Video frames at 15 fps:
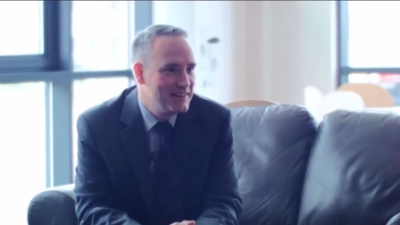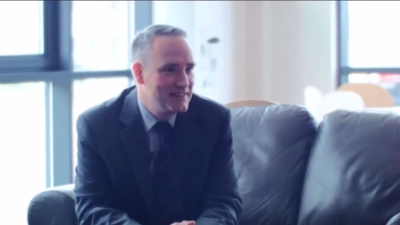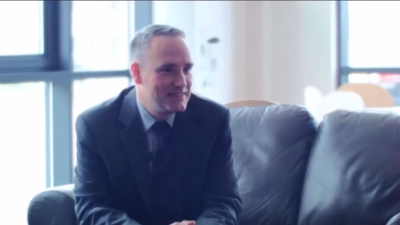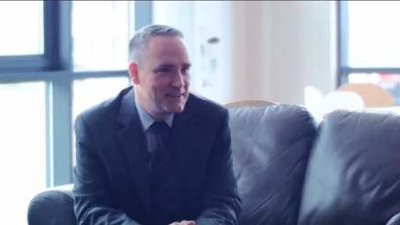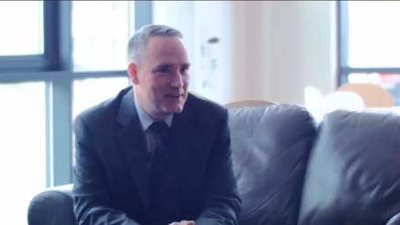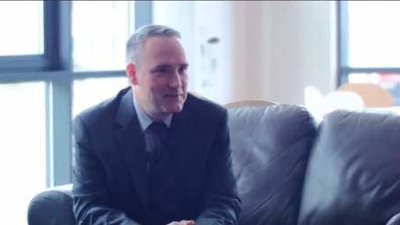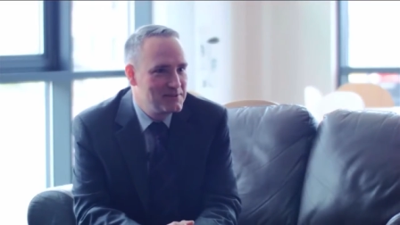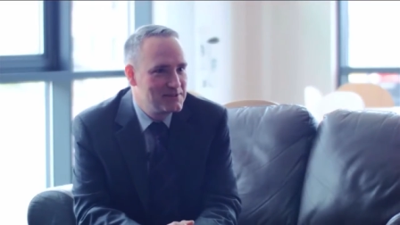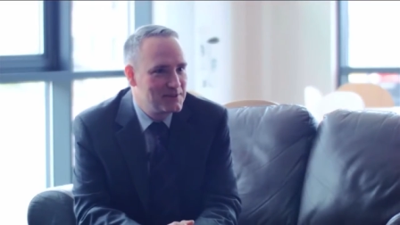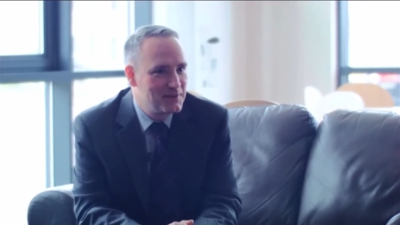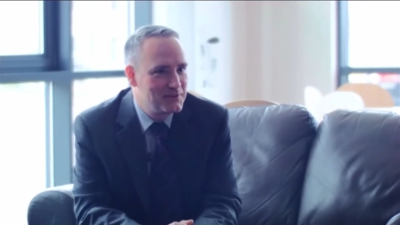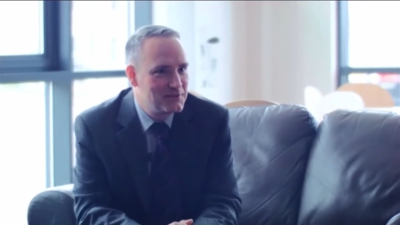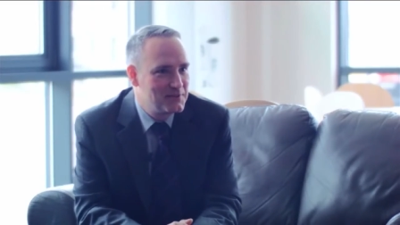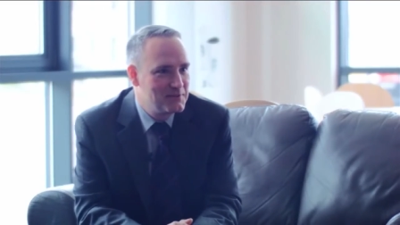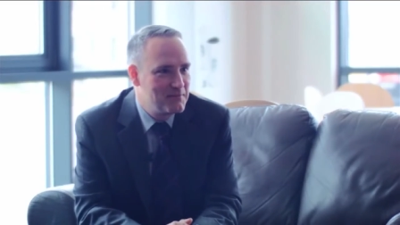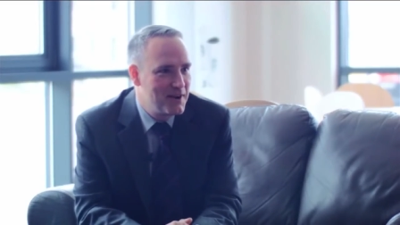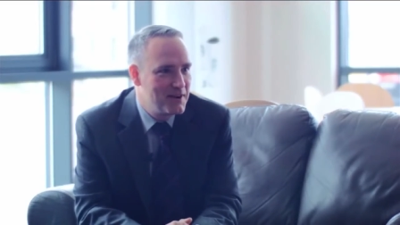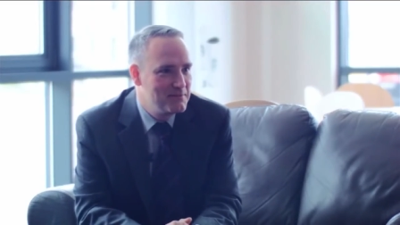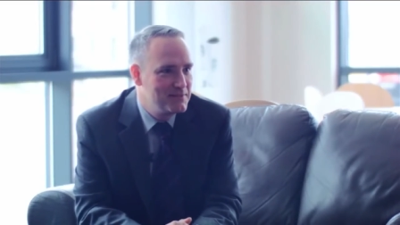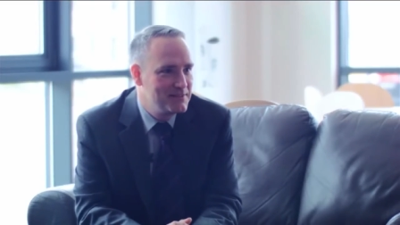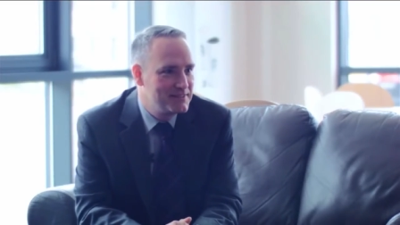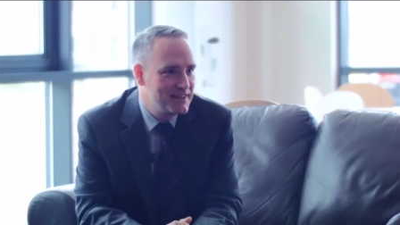So we stopped for a
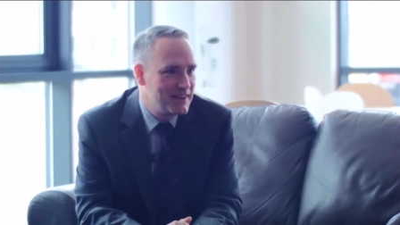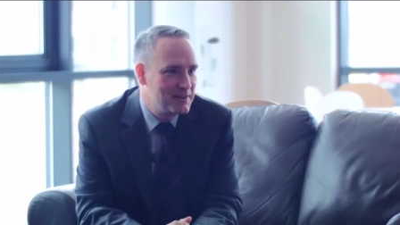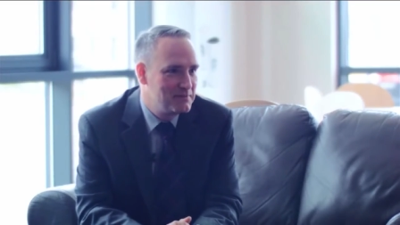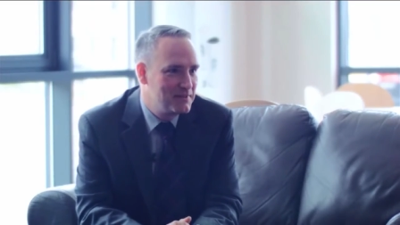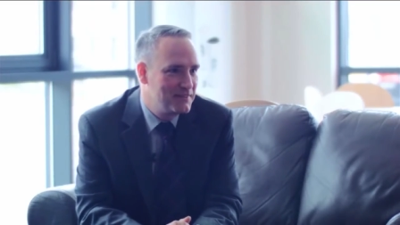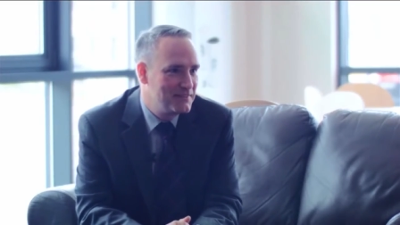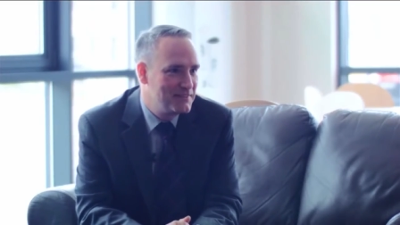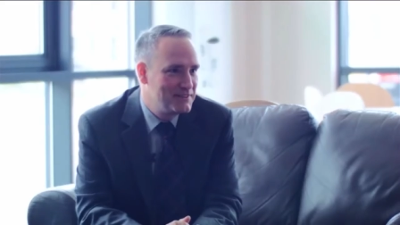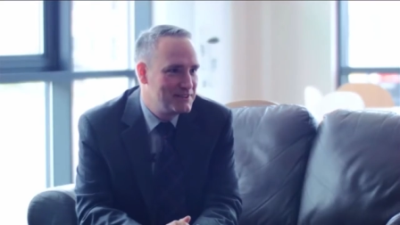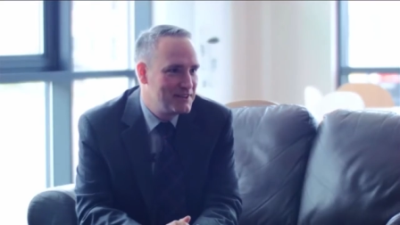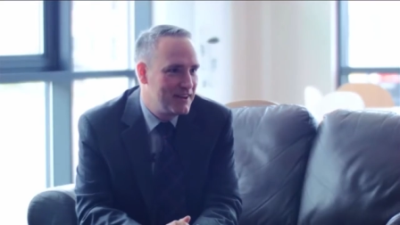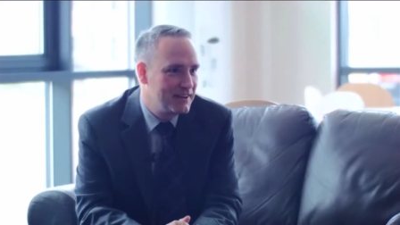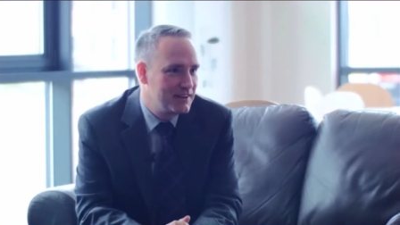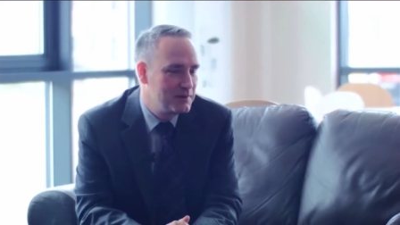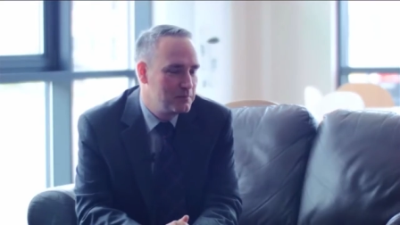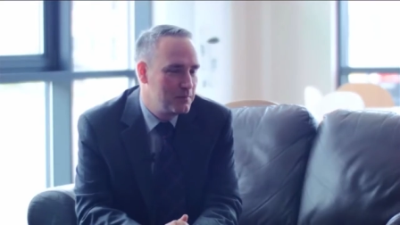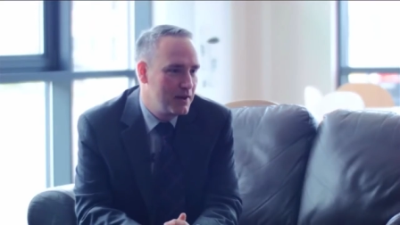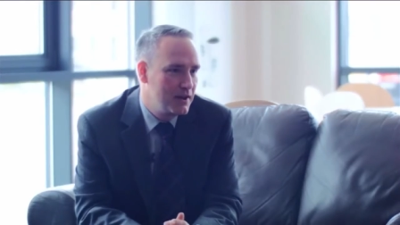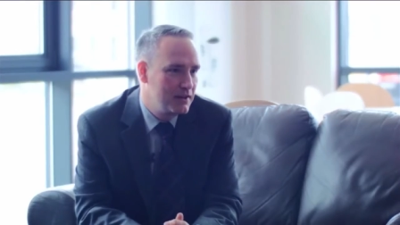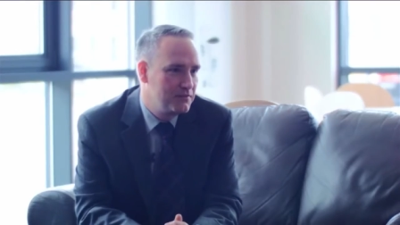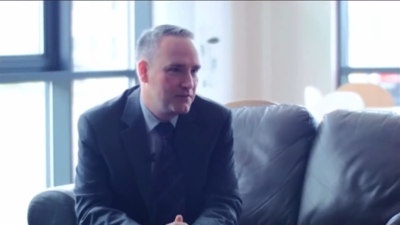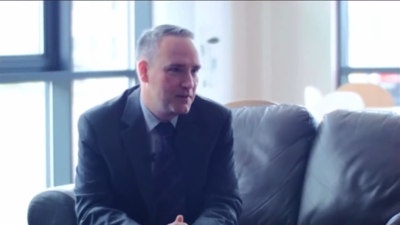moment, had a bit of a chat,
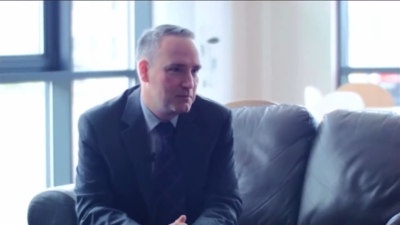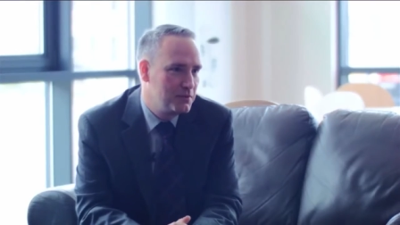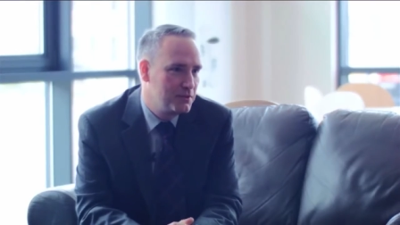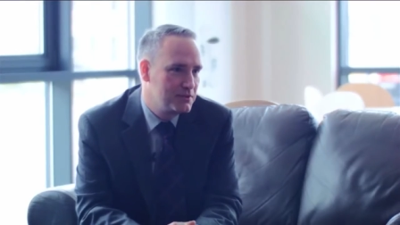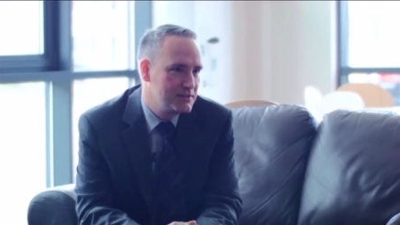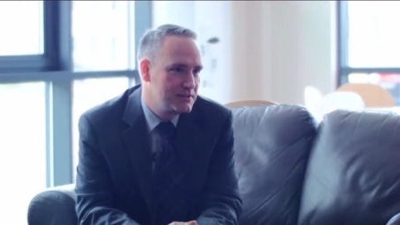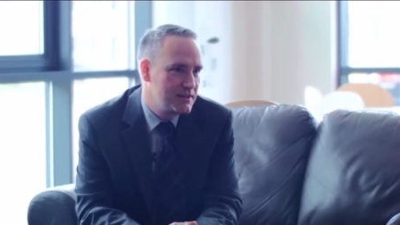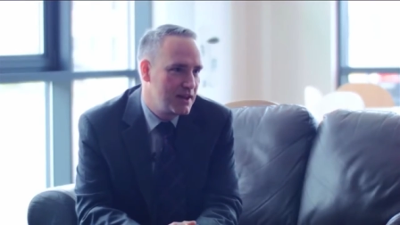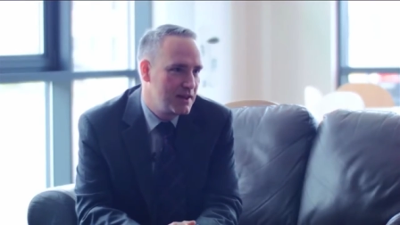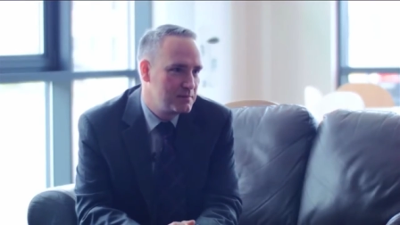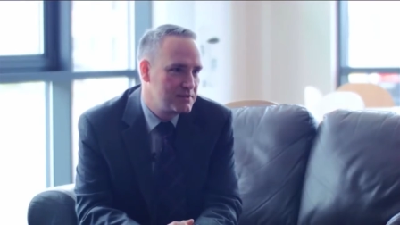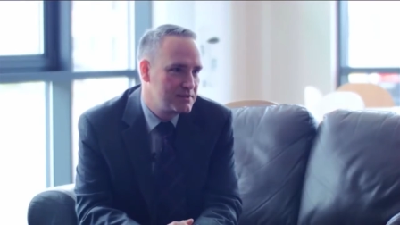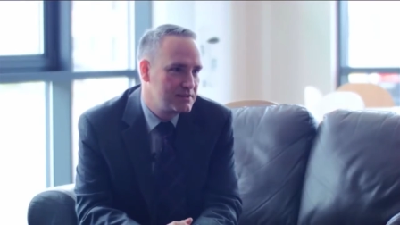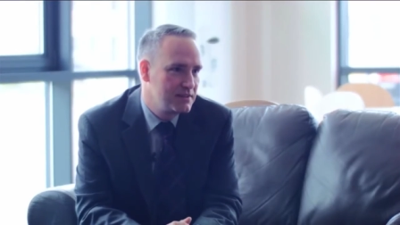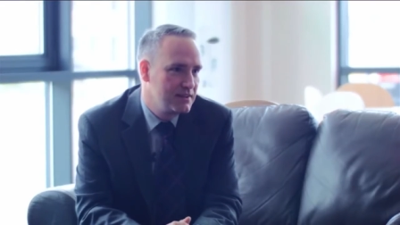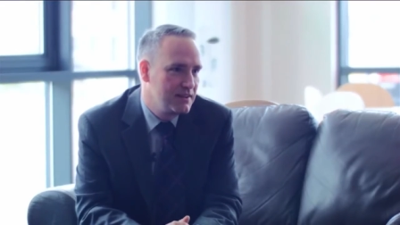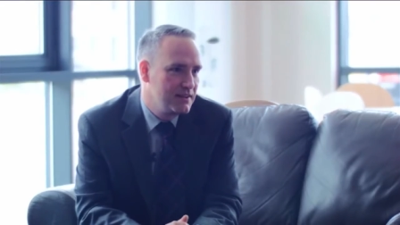compared Fitbug steps.